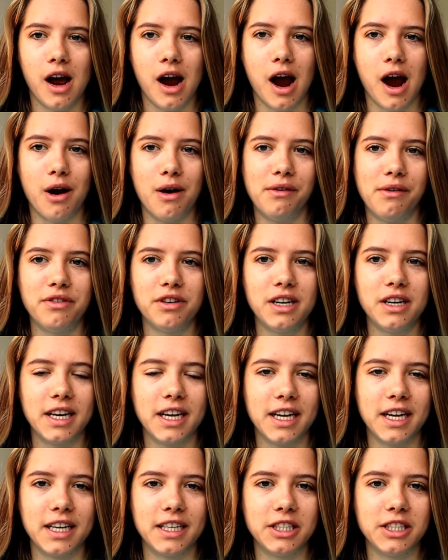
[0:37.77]
However,
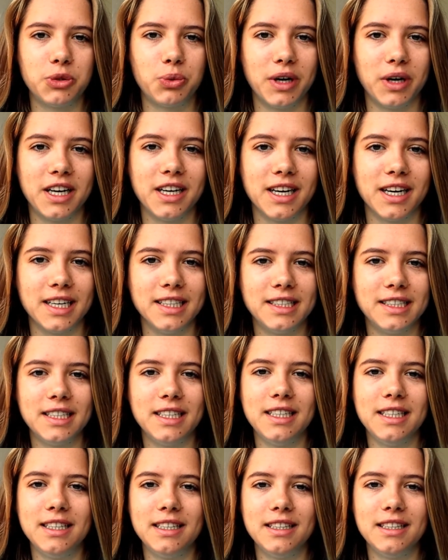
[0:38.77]
in
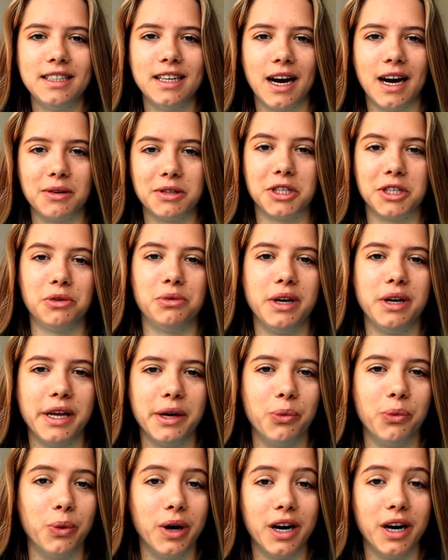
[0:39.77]
2019, I was not really
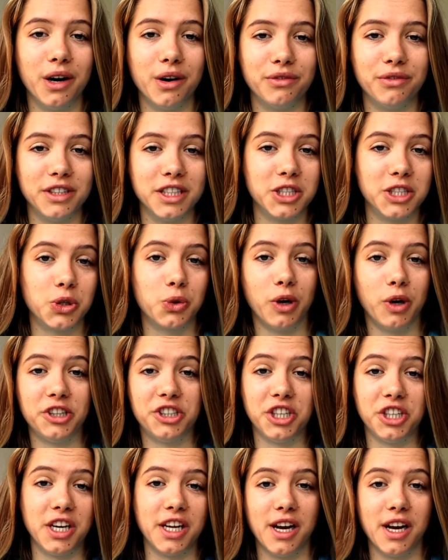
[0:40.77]
aware of this
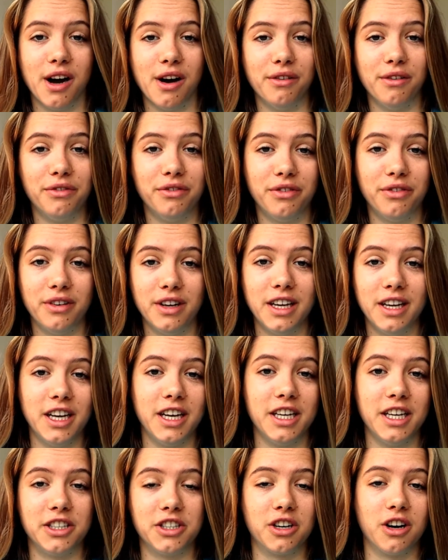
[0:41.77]
questioning of
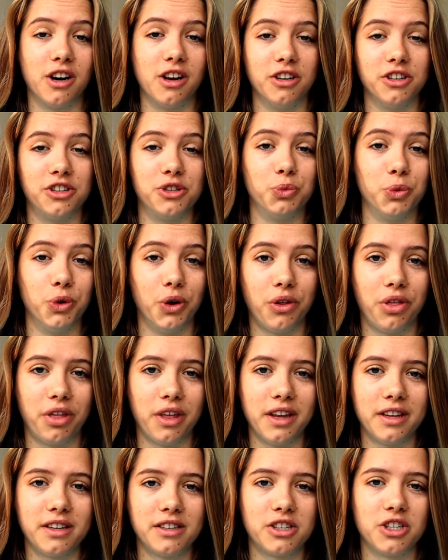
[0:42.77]
is college worth
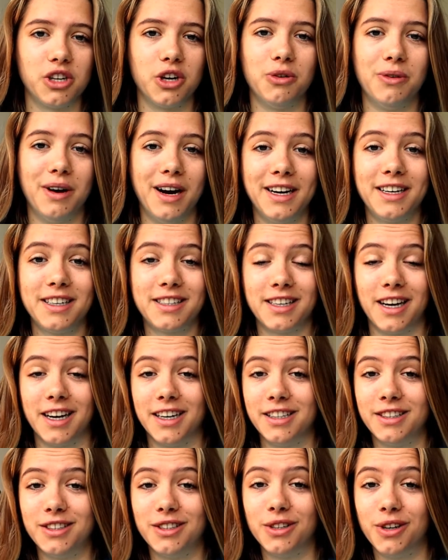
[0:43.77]
it, so I
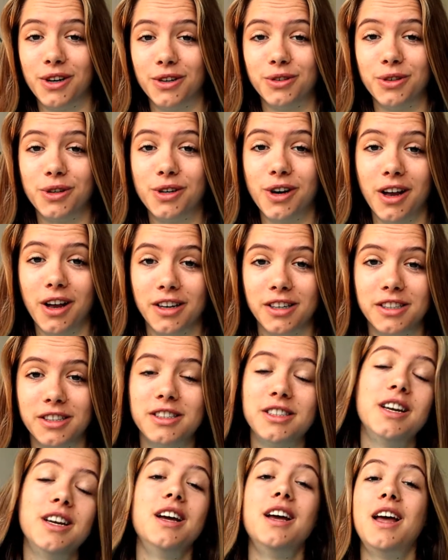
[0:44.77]
decided to go to
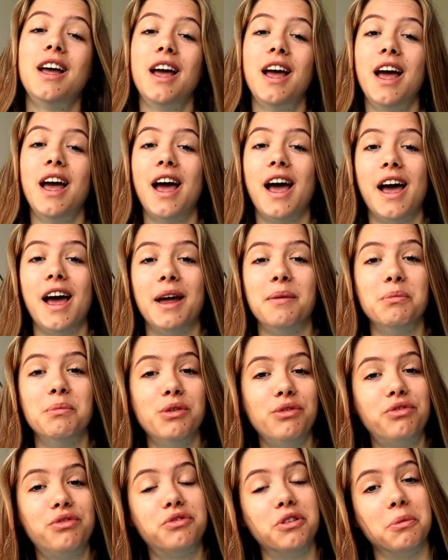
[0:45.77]
college and
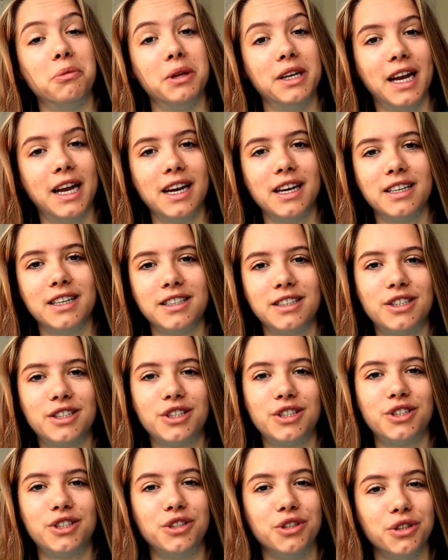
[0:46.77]
moved from the
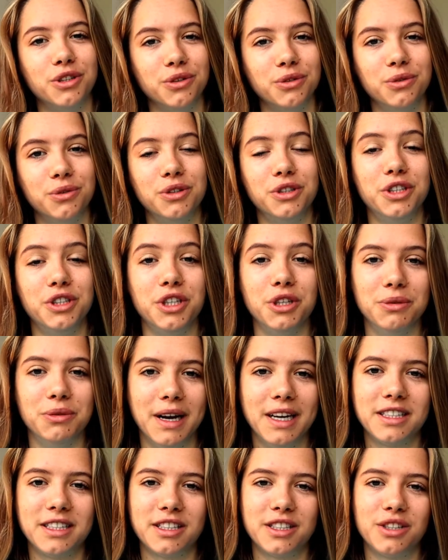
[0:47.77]
Netherlands to the
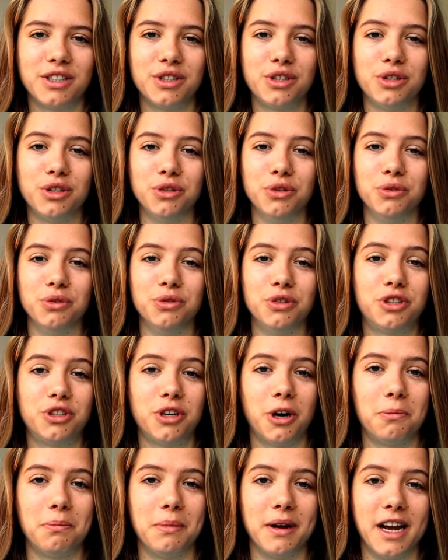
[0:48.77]
US to
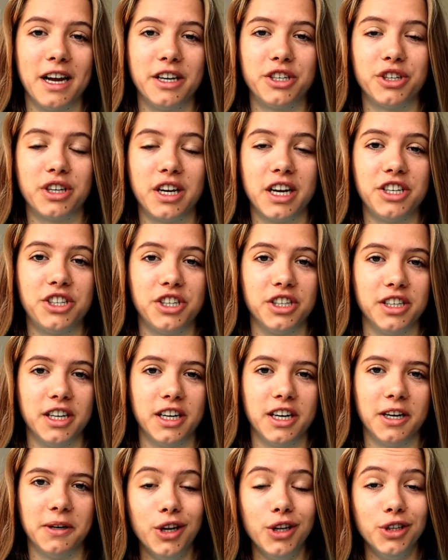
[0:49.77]
start my education
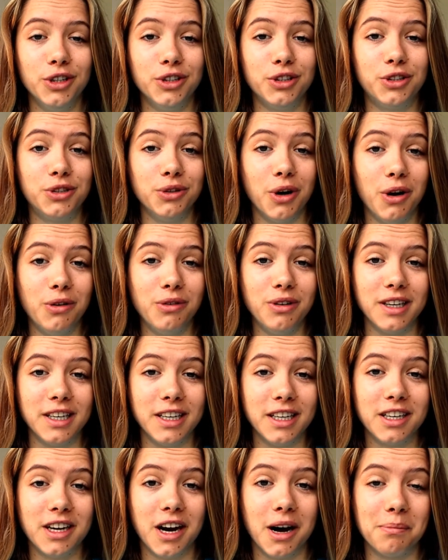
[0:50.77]
there. To
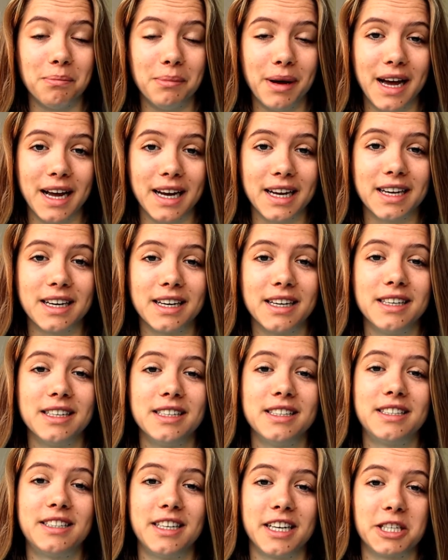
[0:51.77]
only come back
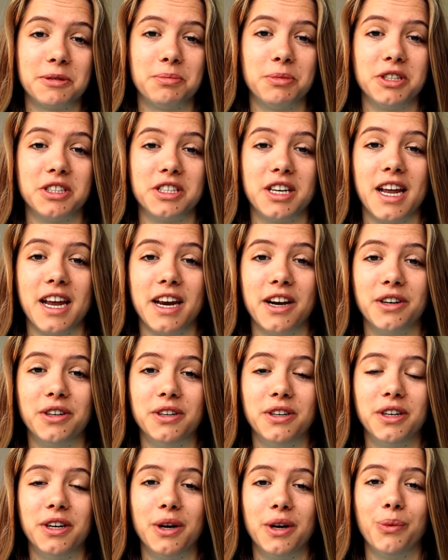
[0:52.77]
6 months later
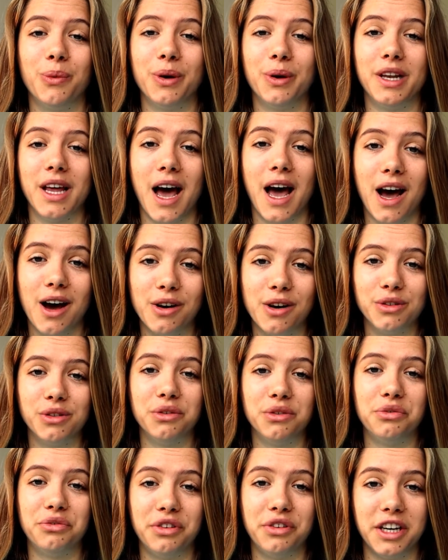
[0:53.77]
without
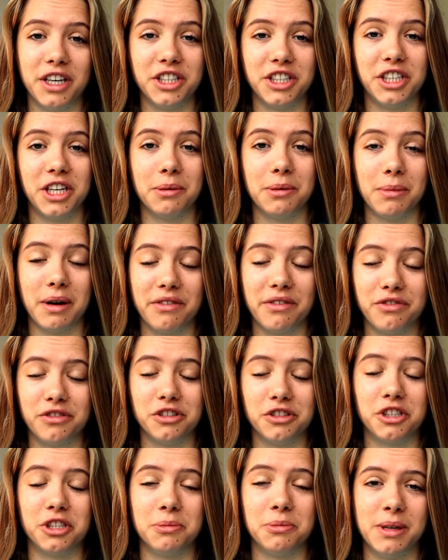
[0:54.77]
finishing my
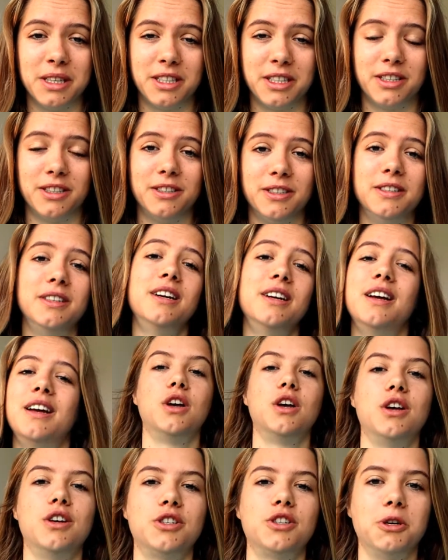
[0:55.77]
first semester.
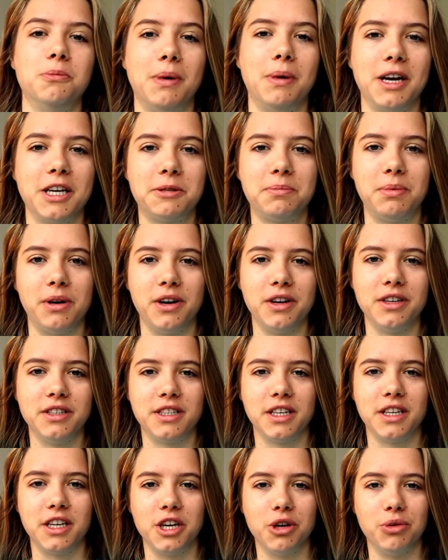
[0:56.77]
So my
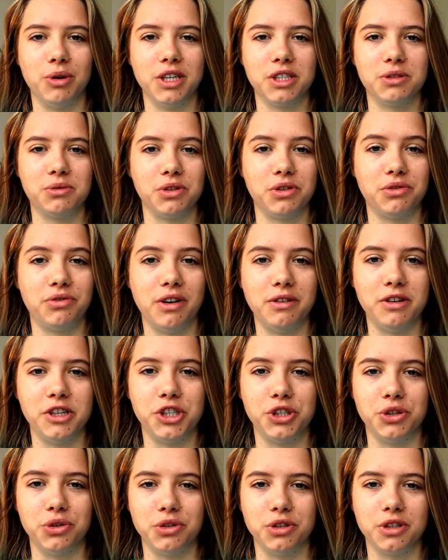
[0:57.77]
experience in the US was very
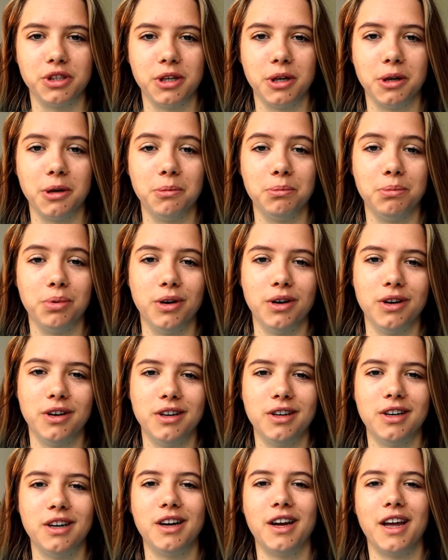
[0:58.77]
short,
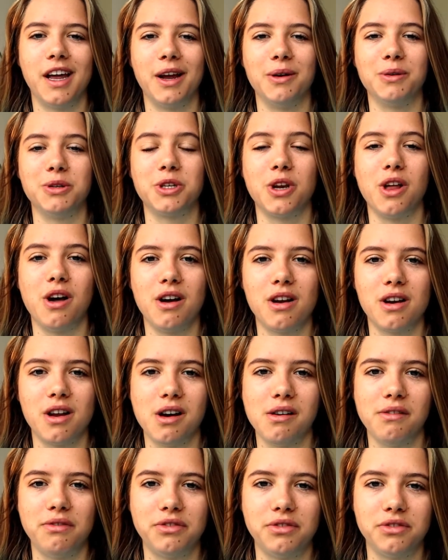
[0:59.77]
but it was long
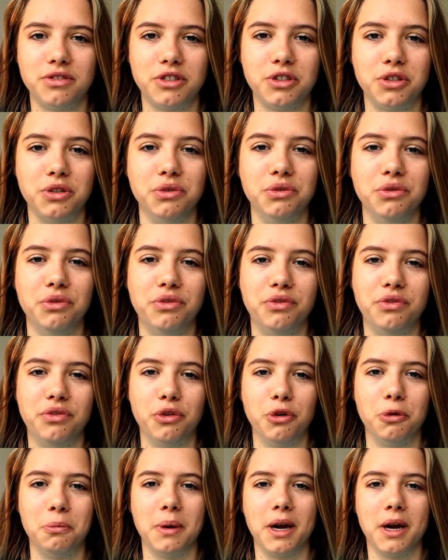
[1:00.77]
enough to
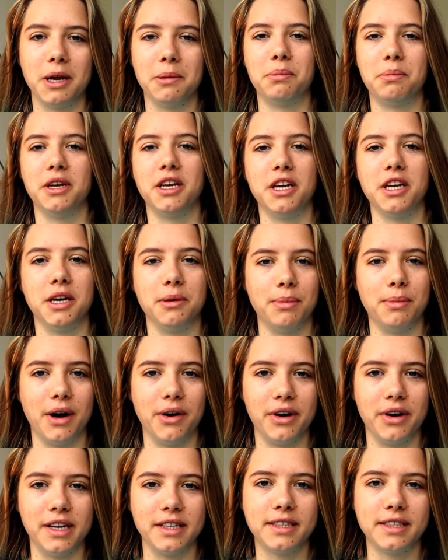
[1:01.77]
form my opinion
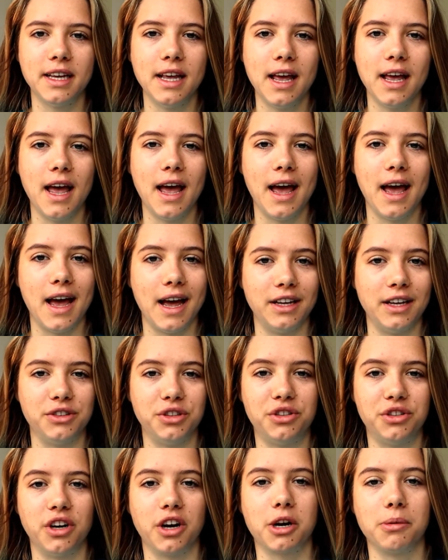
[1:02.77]
about it and
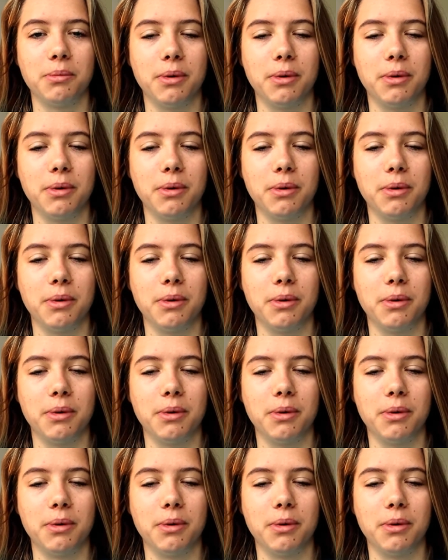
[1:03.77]
to talk